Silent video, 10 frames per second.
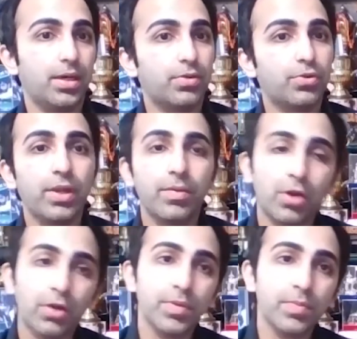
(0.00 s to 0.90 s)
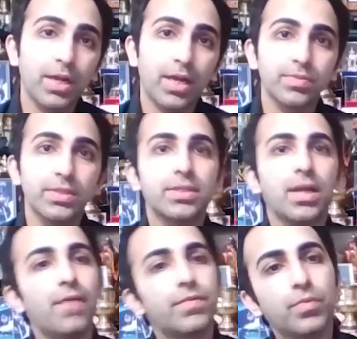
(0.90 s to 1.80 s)
Today, a lot of people ask me, they say,
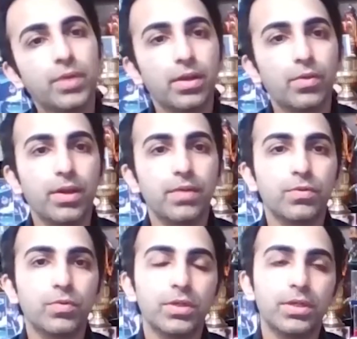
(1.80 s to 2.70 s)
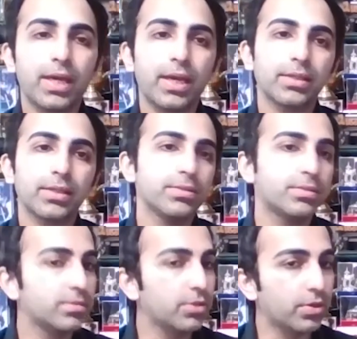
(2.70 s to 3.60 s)
after winning 24 world
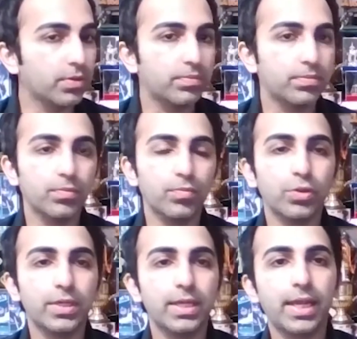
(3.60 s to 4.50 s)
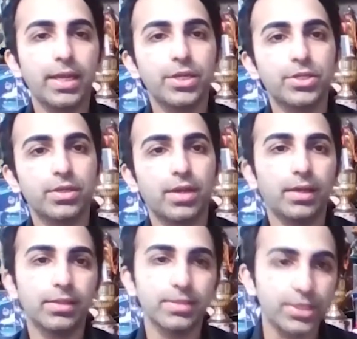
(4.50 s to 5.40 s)
titles, more than 10 Asian
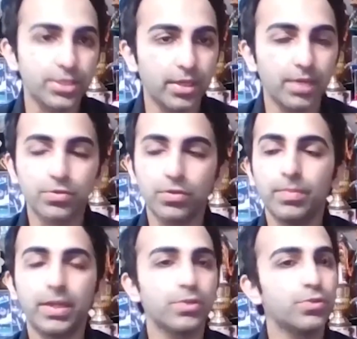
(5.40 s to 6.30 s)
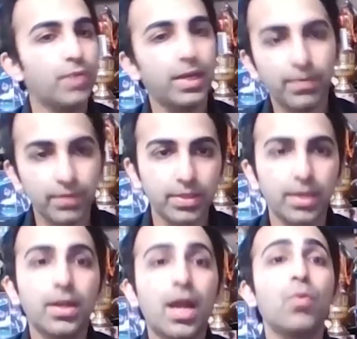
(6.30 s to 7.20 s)
titles, Asian Games gold medals, you won
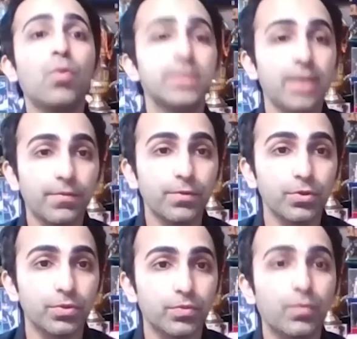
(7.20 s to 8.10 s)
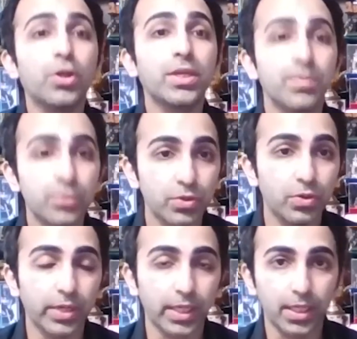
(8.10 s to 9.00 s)
everything. Now what's there for you? What keeps you
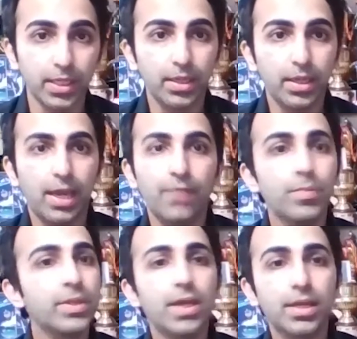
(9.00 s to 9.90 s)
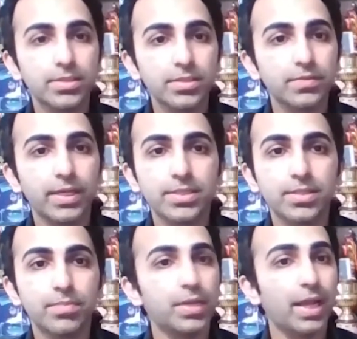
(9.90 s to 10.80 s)
going? And for me, the answer is very
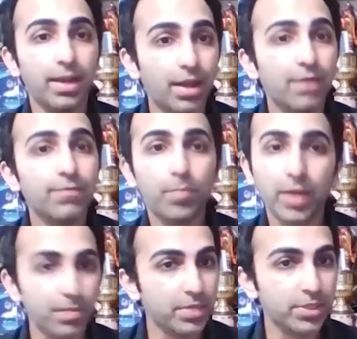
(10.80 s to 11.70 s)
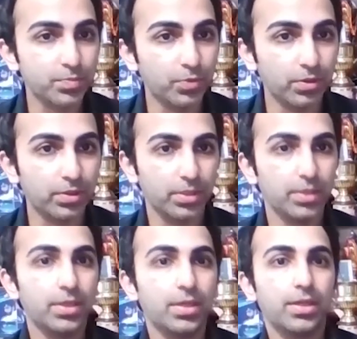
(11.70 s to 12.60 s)
simple. I love playing my sport.
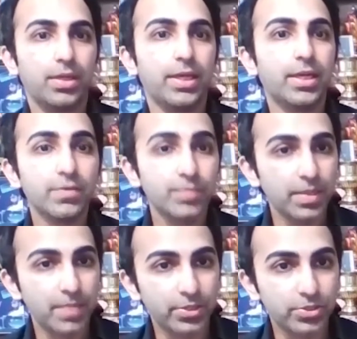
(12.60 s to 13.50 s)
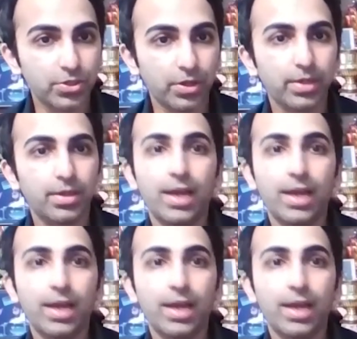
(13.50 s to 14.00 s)
It gives me immense joy.